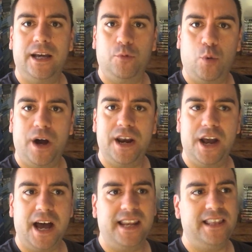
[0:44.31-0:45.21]
and
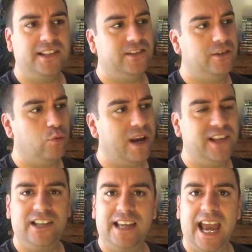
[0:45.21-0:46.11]
whatnot, and this
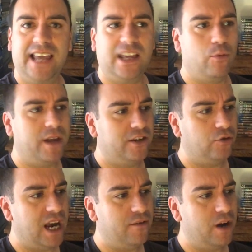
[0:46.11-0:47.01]
crazy gang, they
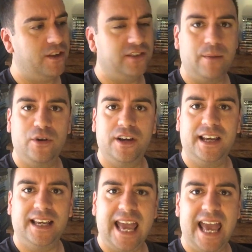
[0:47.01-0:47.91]
drive around this neighborhood, and
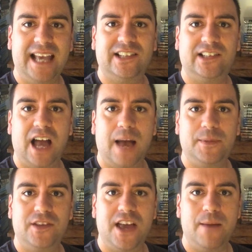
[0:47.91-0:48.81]
a gang
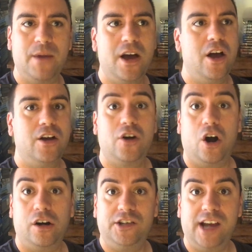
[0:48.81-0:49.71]
stops them,
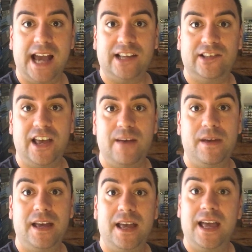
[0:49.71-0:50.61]
carjacks them,